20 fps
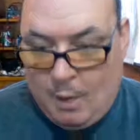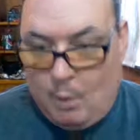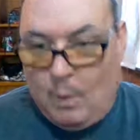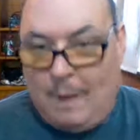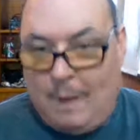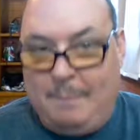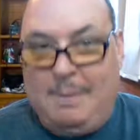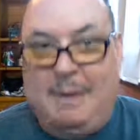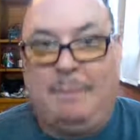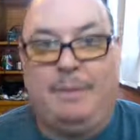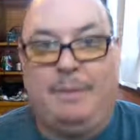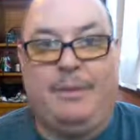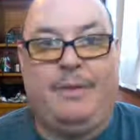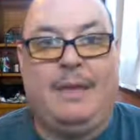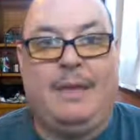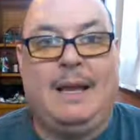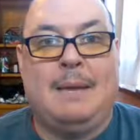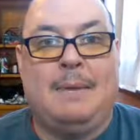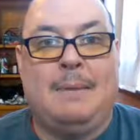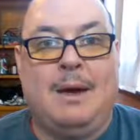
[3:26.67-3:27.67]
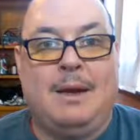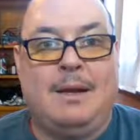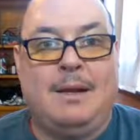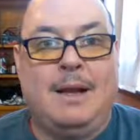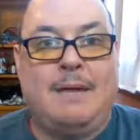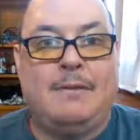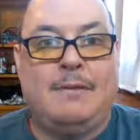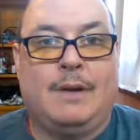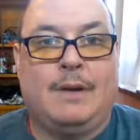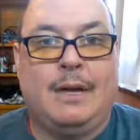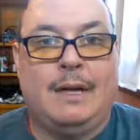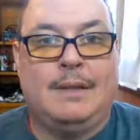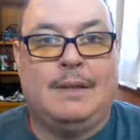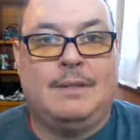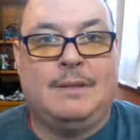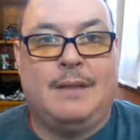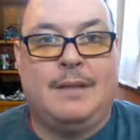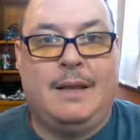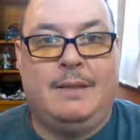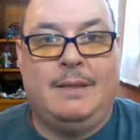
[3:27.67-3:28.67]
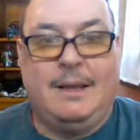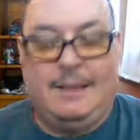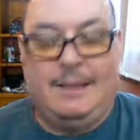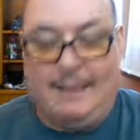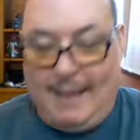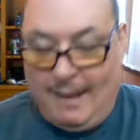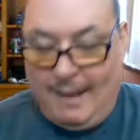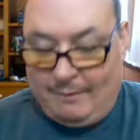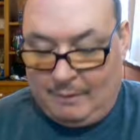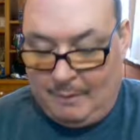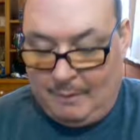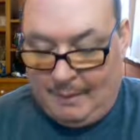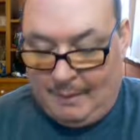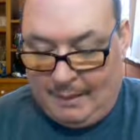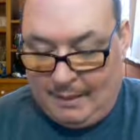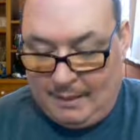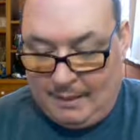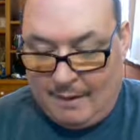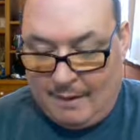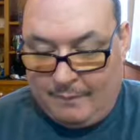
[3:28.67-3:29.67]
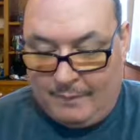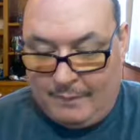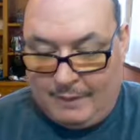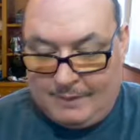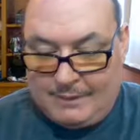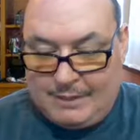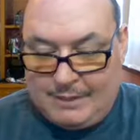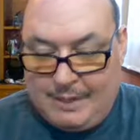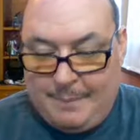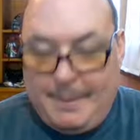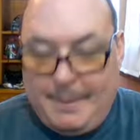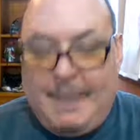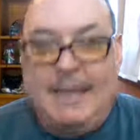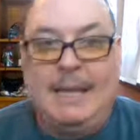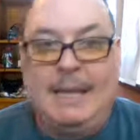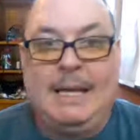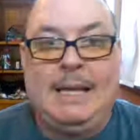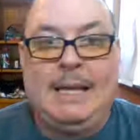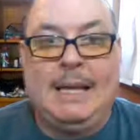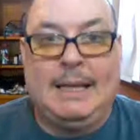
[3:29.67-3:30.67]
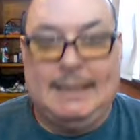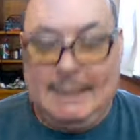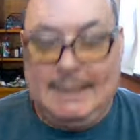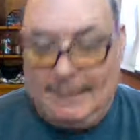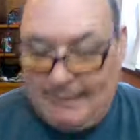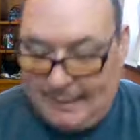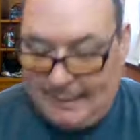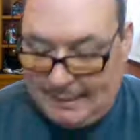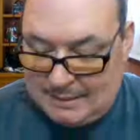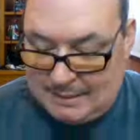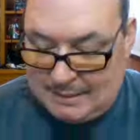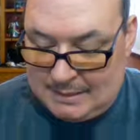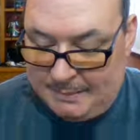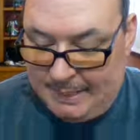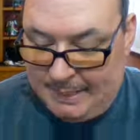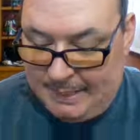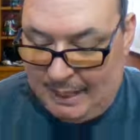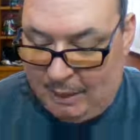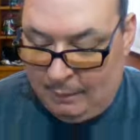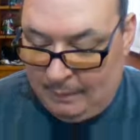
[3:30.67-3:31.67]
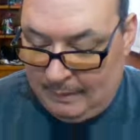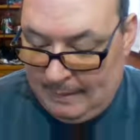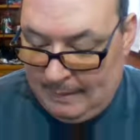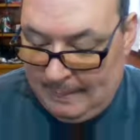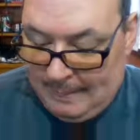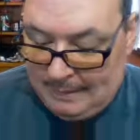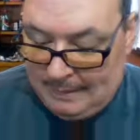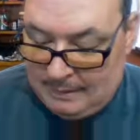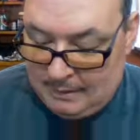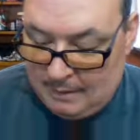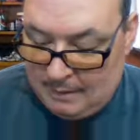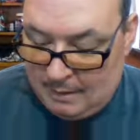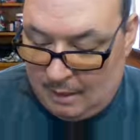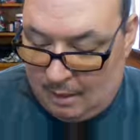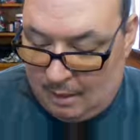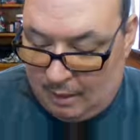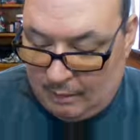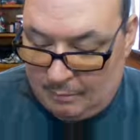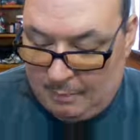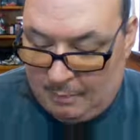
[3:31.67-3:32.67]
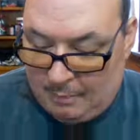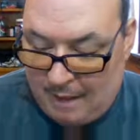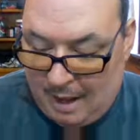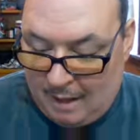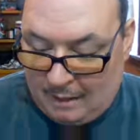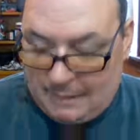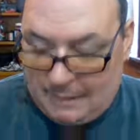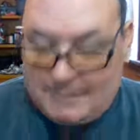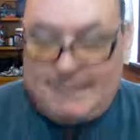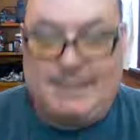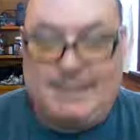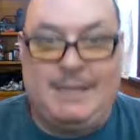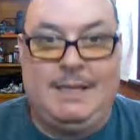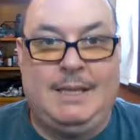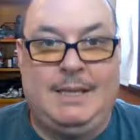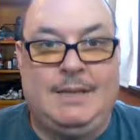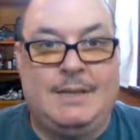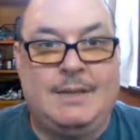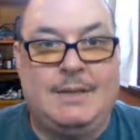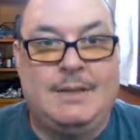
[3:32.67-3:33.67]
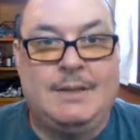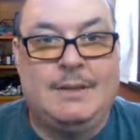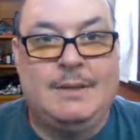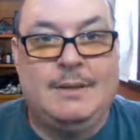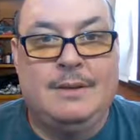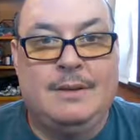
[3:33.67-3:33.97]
When people think about governance, they think they have to make a governance committee, and they think it's about all the policies